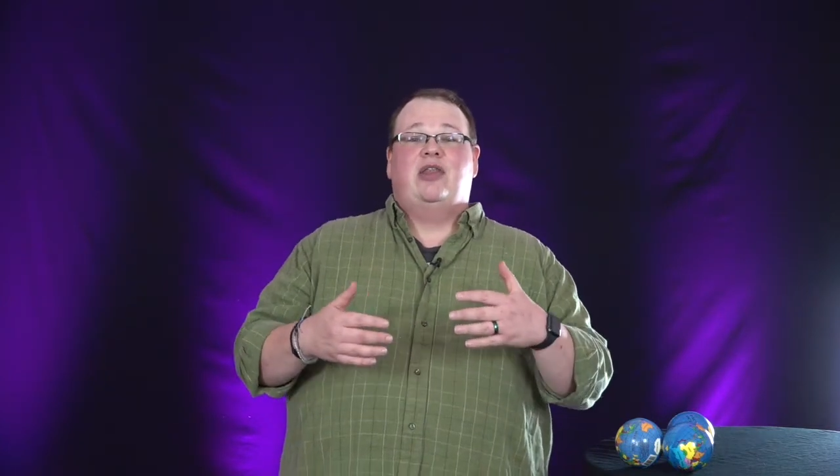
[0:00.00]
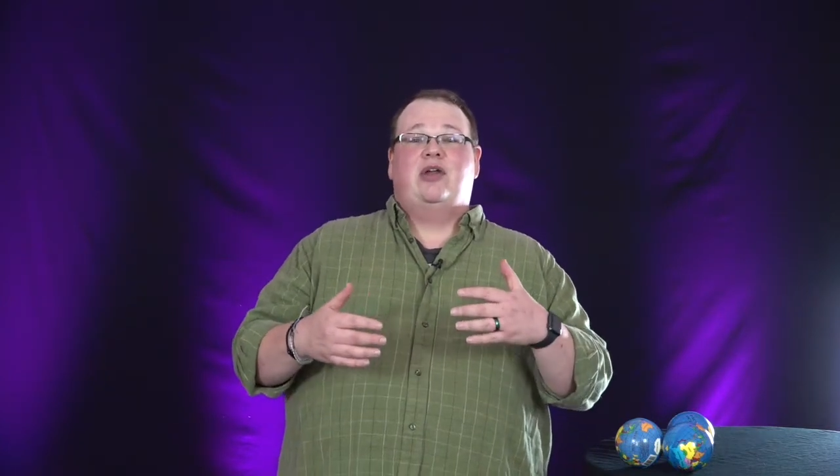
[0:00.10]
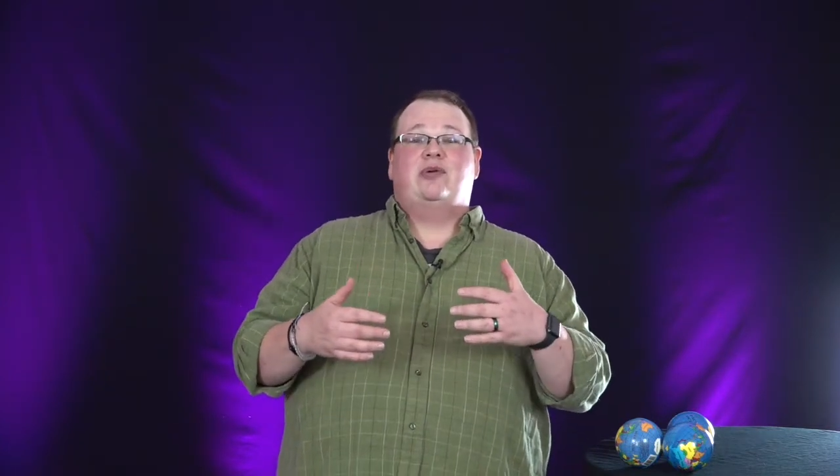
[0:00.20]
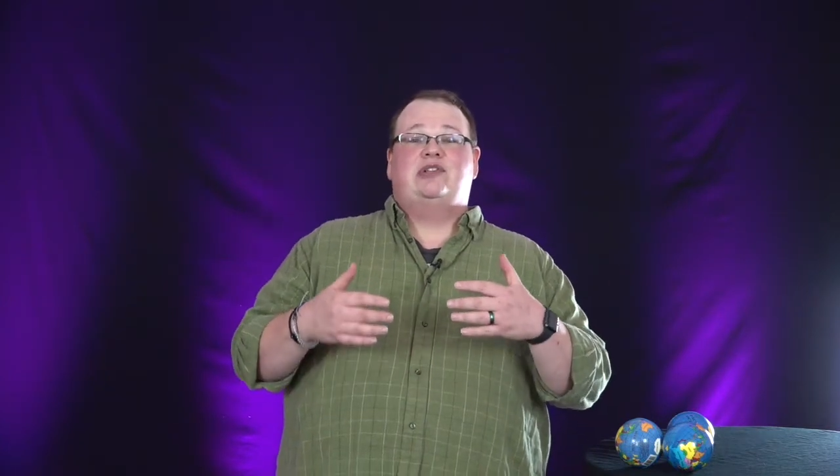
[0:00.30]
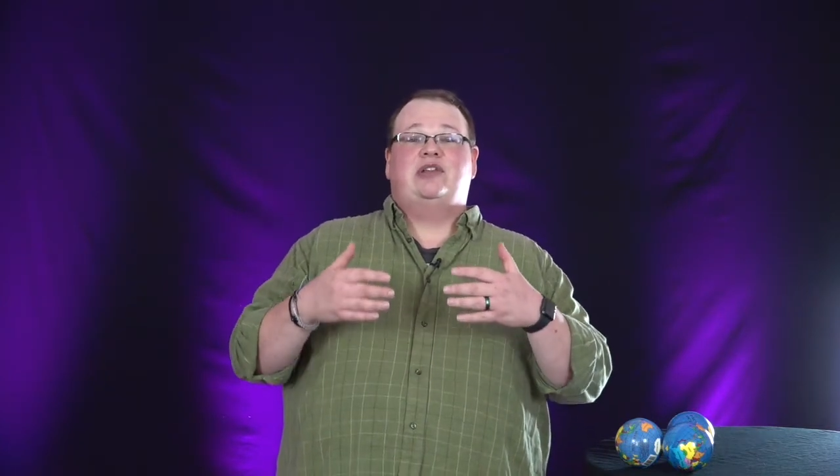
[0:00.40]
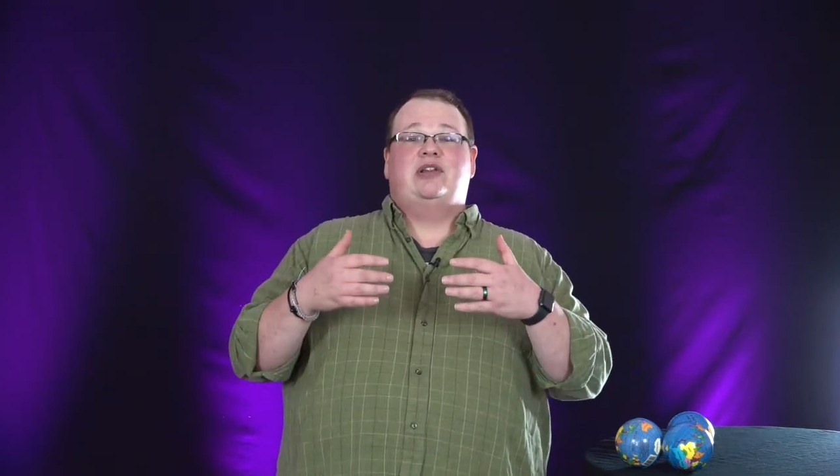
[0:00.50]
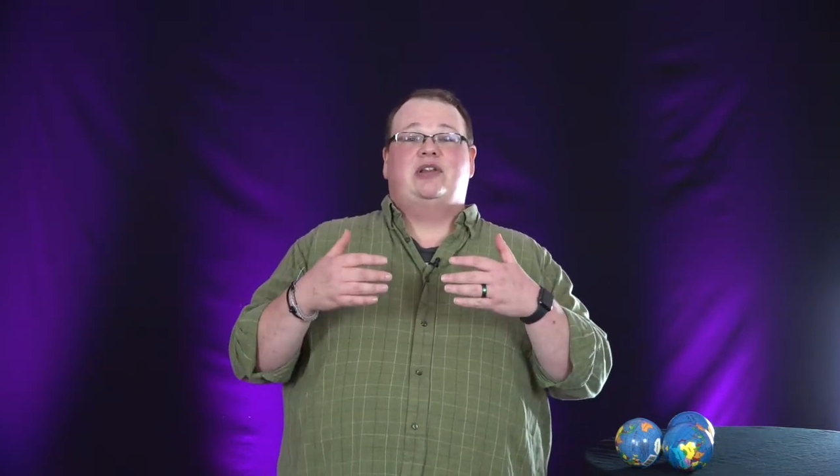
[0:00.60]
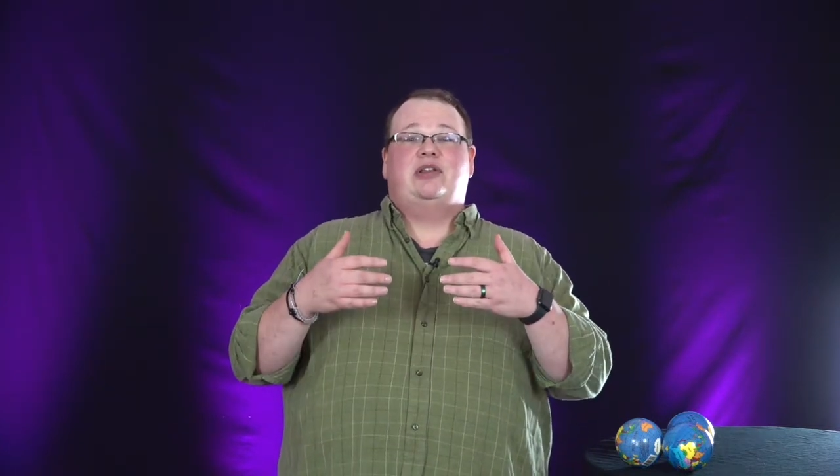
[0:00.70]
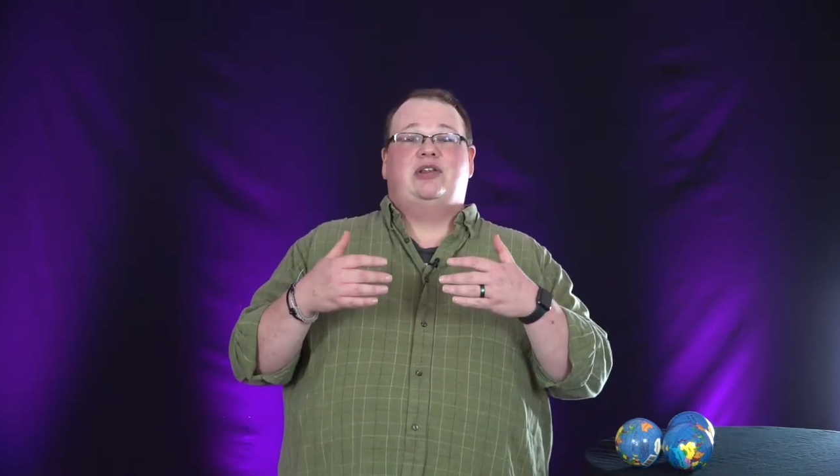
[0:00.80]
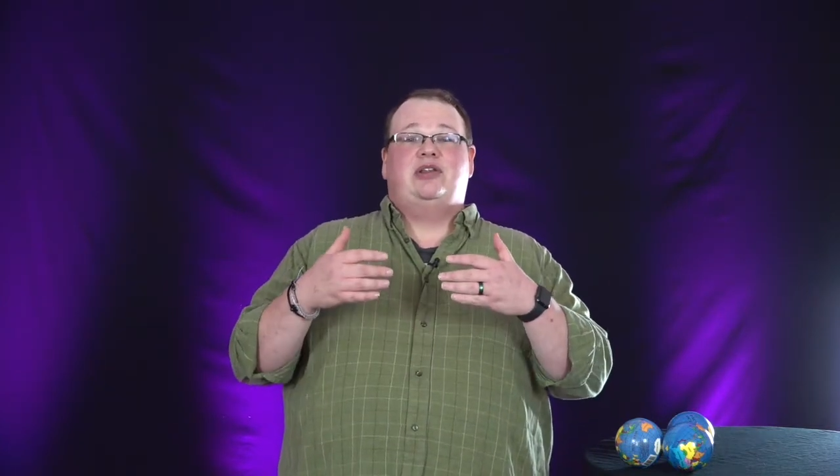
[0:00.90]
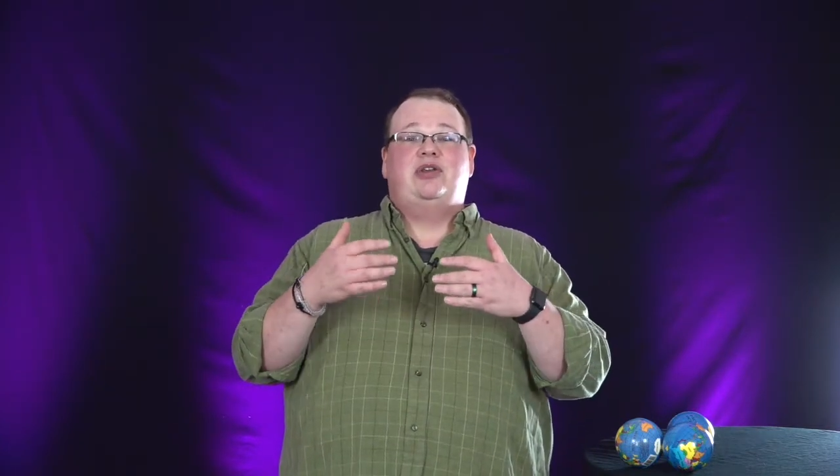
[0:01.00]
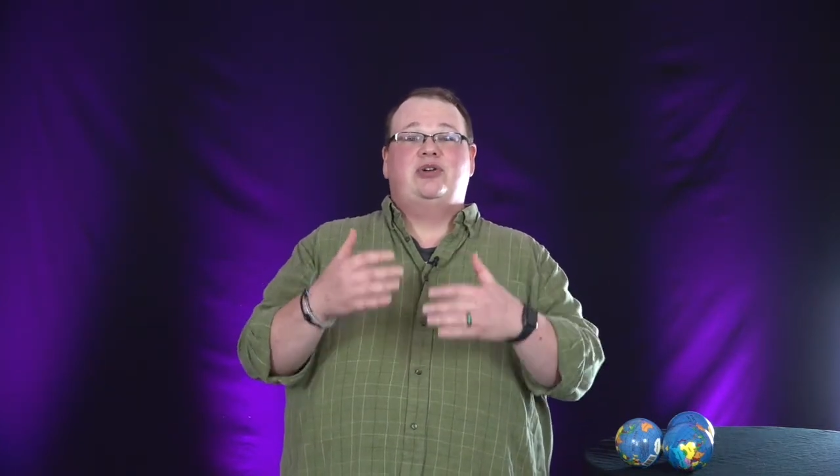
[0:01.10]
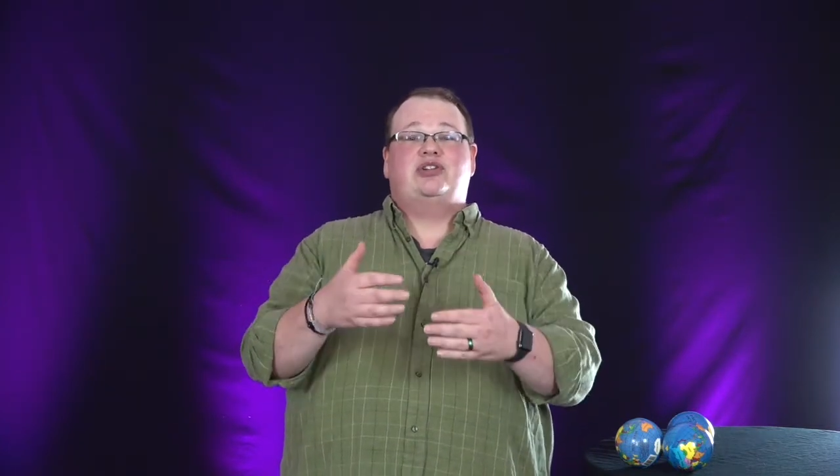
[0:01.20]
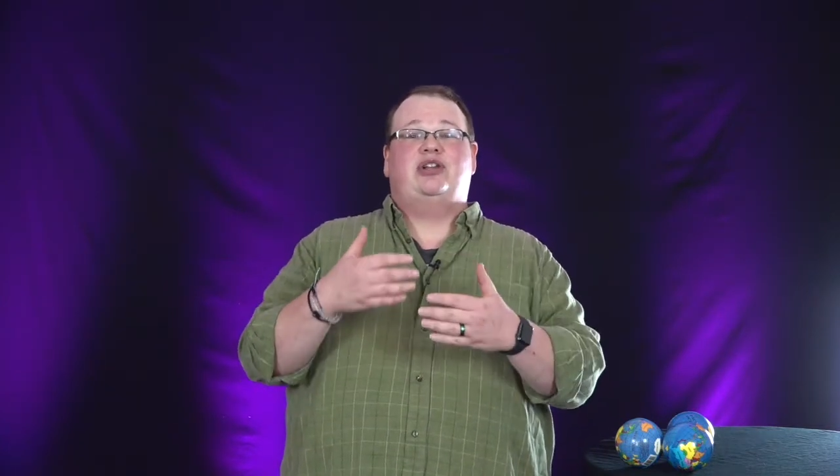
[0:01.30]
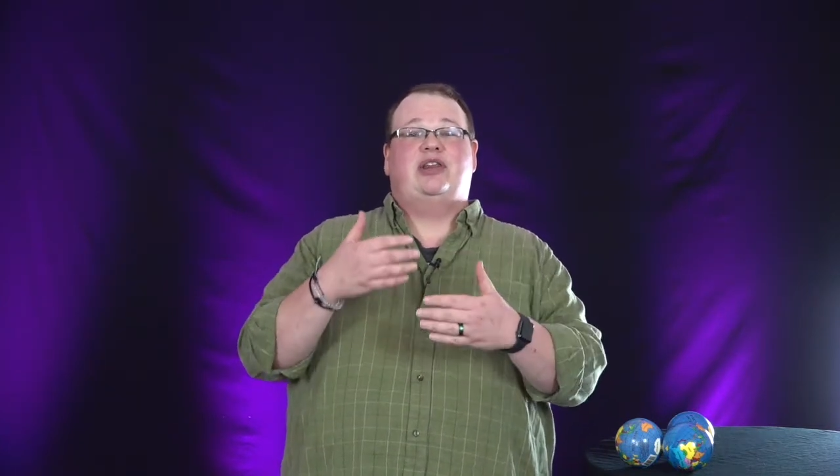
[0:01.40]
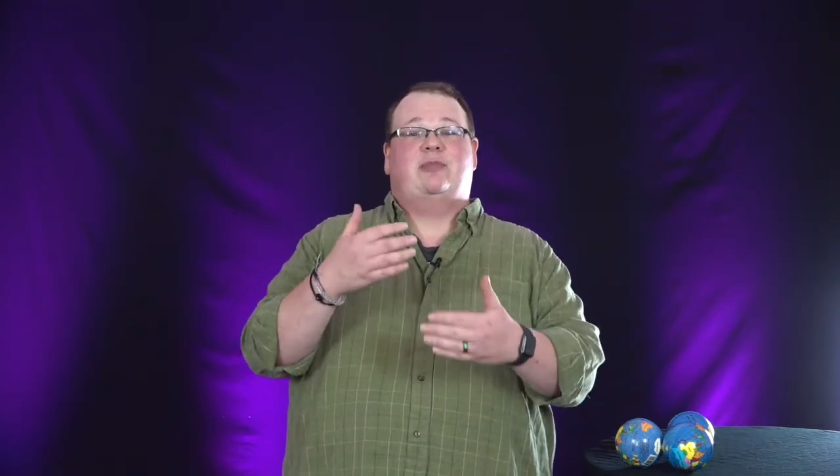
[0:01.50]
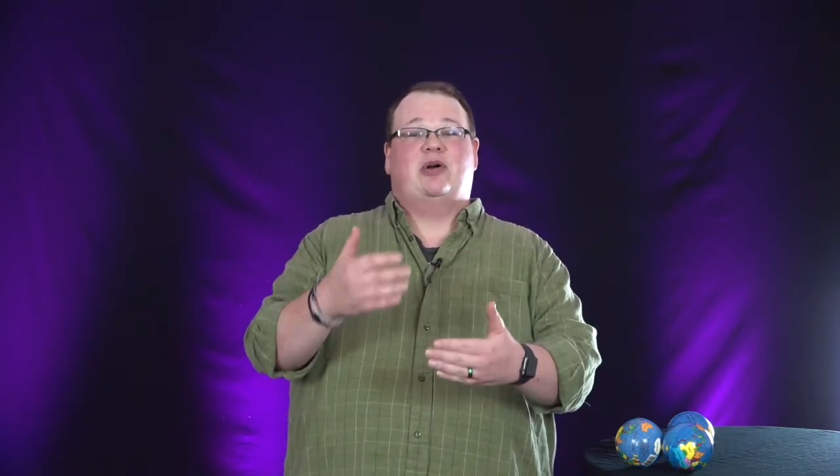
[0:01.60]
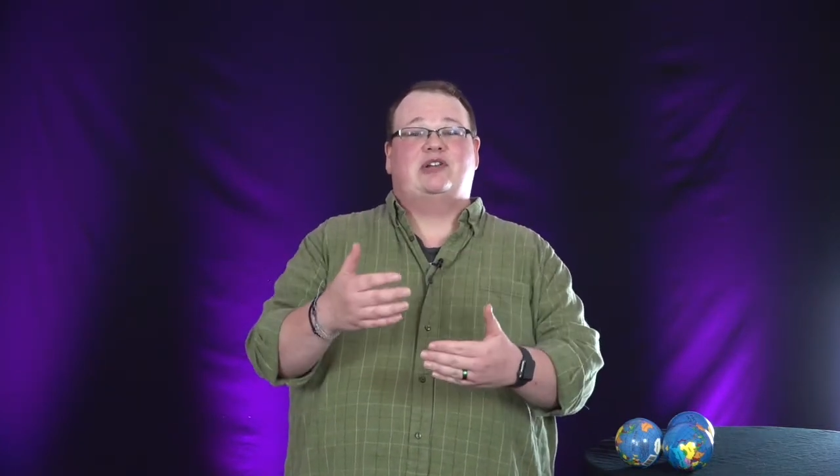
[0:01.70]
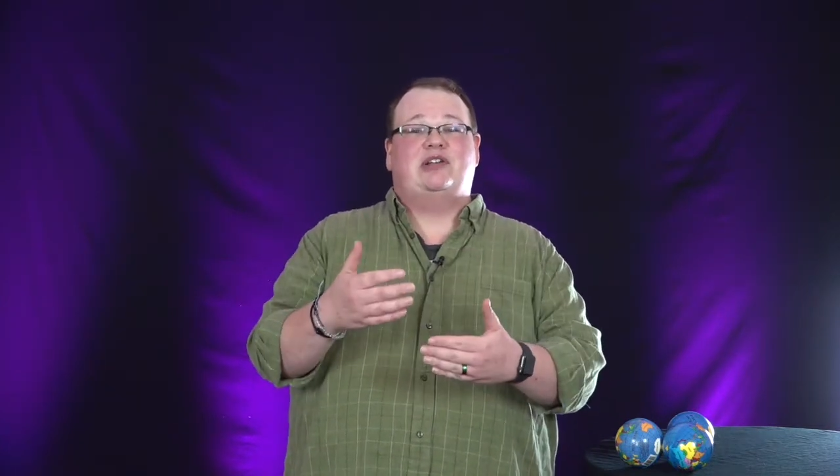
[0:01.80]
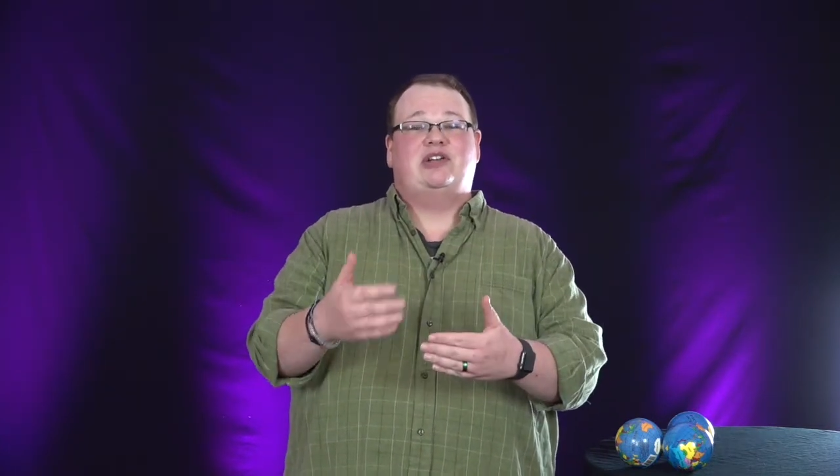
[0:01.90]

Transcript: there was usually the person